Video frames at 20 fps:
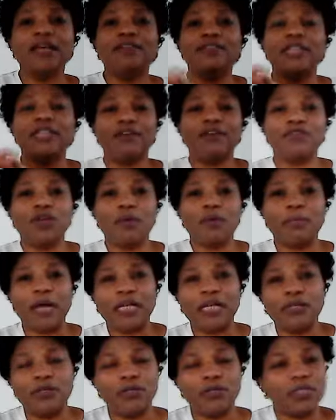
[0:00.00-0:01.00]
They have not
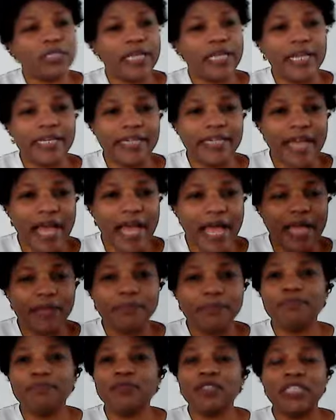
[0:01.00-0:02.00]
minus NI.
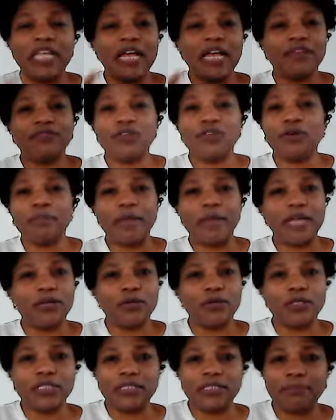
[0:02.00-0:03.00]
They have not
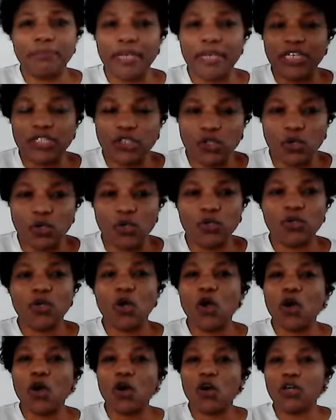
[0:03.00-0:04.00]
minus pension.
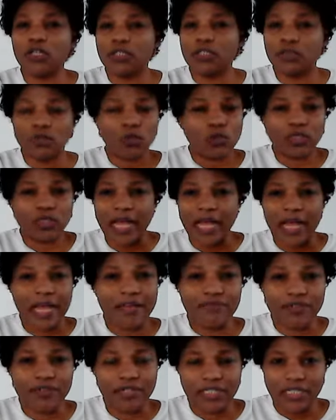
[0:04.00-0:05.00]
All total
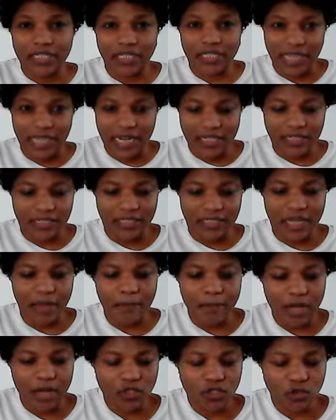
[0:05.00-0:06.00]
everything. That is the
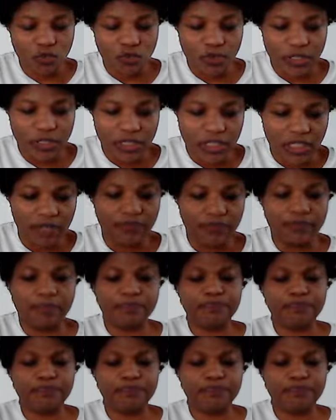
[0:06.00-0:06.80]
amount you will receive.